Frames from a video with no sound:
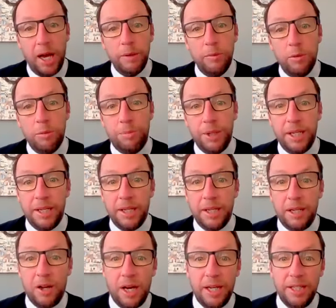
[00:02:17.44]
would be
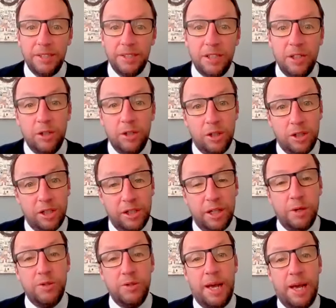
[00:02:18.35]
inclined to look at
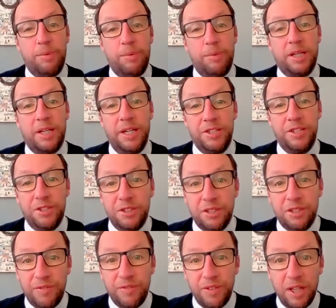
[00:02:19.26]
those
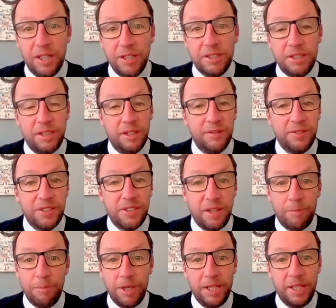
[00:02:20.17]
applications first that have
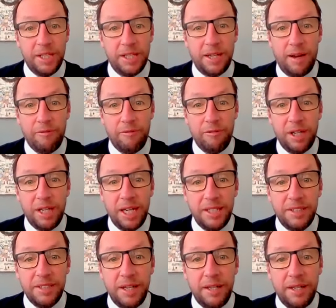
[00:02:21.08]
submitted a covering
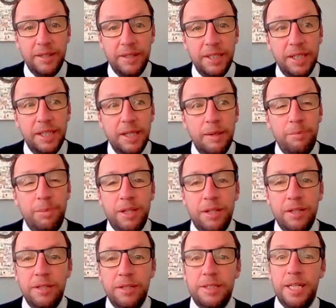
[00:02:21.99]
letter,
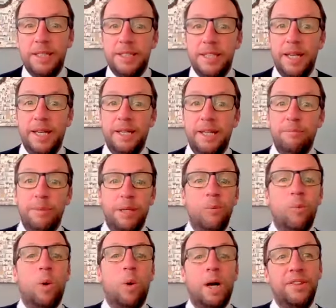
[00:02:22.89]
because they're telling me,
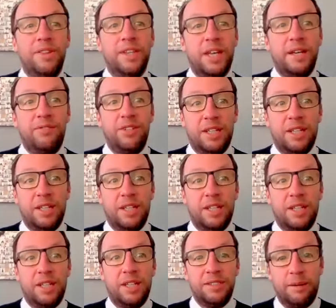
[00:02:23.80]
one, they've
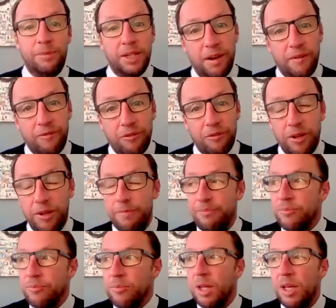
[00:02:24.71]
done something
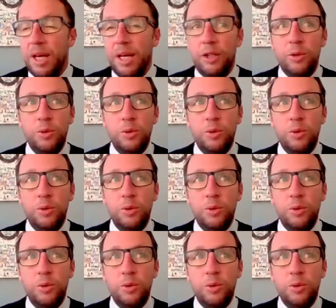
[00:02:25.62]
different,